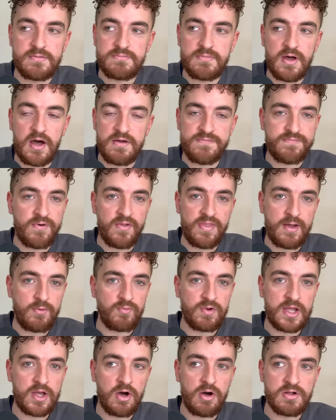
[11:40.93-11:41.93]
I find that
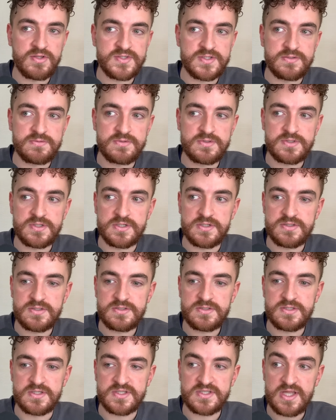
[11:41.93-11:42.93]
really hard to
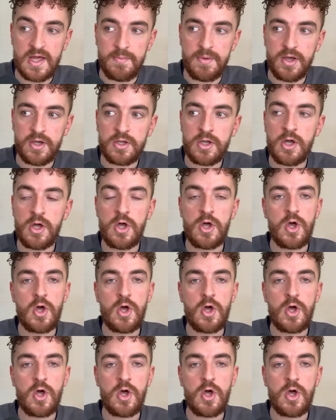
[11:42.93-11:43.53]
stomach.